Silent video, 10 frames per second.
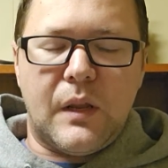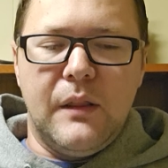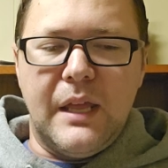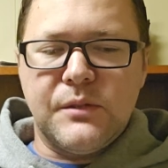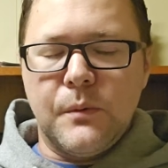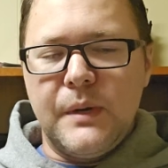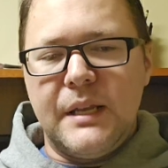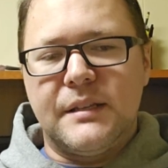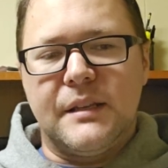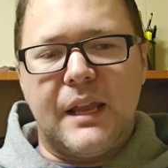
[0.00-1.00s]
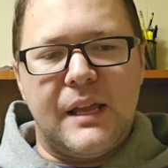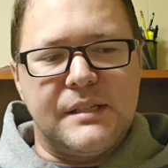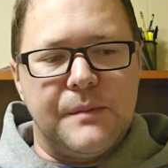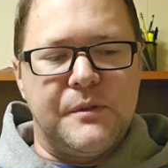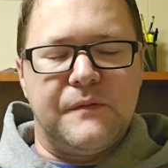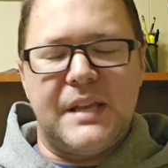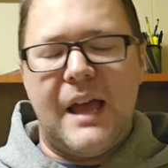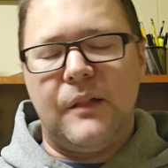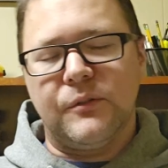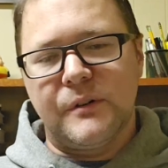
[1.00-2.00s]
That's where we get to the concepts of
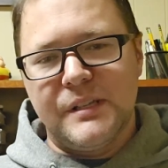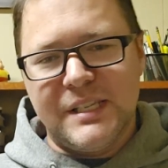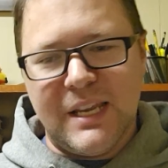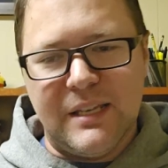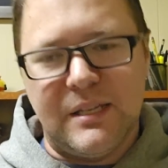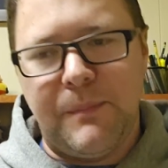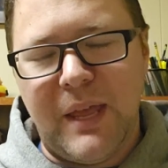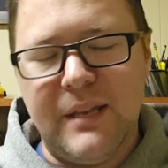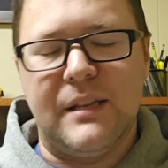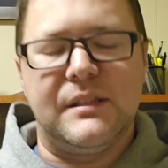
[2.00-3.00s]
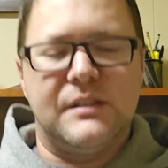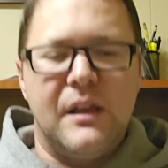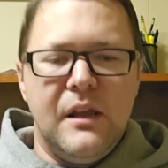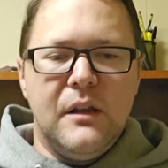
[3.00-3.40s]
tolerance and dependence.